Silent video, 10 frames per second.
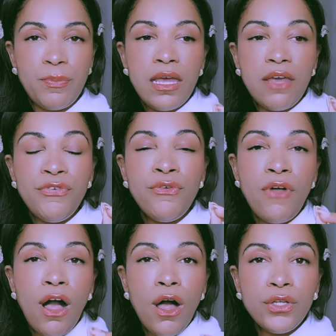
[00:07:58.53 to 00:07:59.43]
if you've
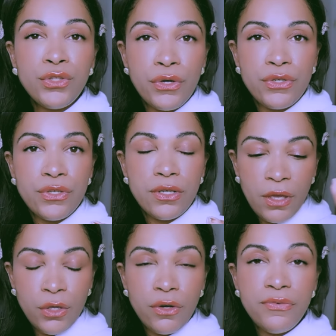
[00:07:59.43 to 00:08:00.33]
altered
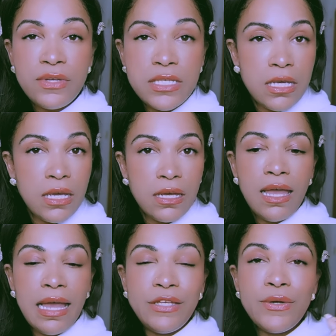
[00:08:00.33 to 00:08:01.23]
your physique
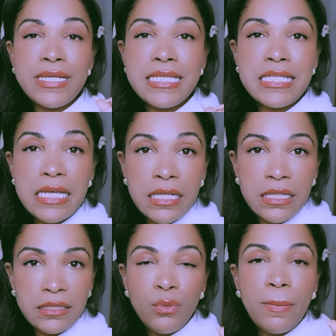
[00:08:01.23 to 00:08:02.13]
and you're
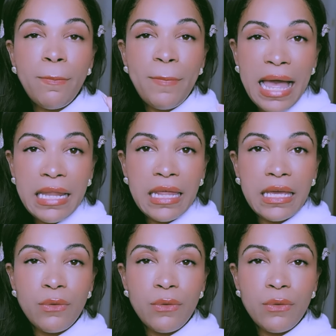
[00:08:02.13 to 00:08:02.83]
still repelling